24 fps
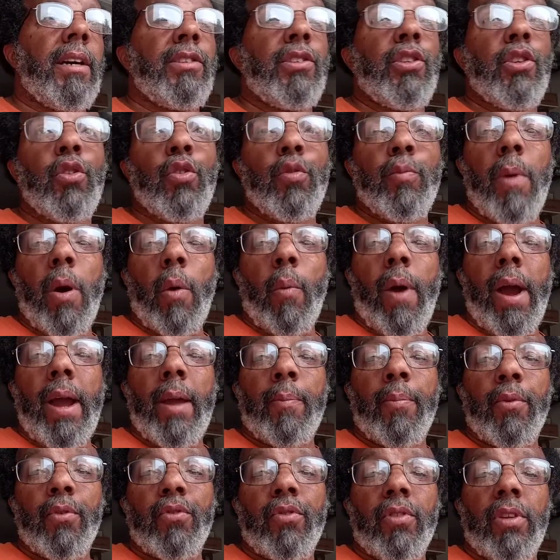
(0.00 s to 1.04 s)
use my
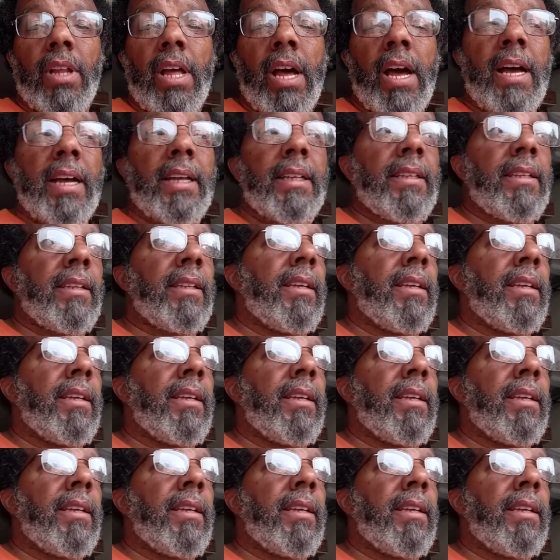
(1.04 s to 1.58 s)
wipers a lot.